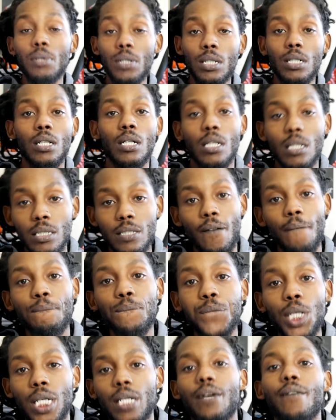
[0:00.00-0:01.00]
bro, it's a
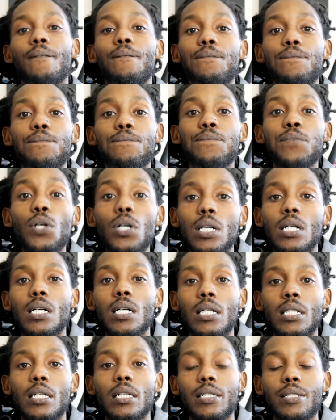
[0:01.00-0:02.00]
fucking
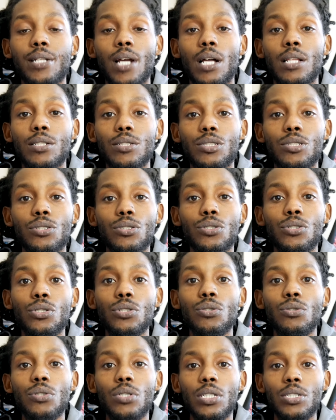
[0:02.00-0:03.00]
$400
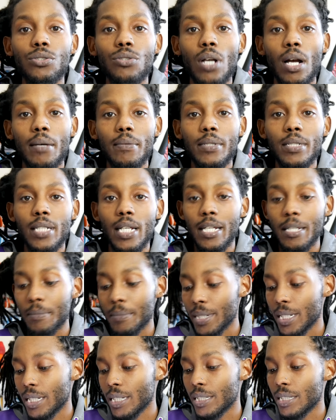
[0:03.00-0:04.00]
shoe that dropped today,
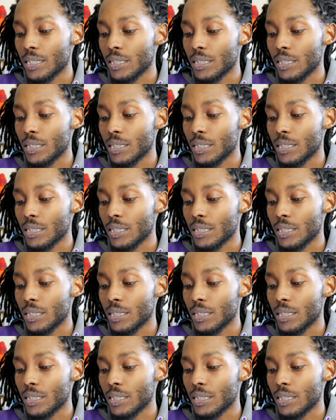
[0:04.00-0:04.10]
man.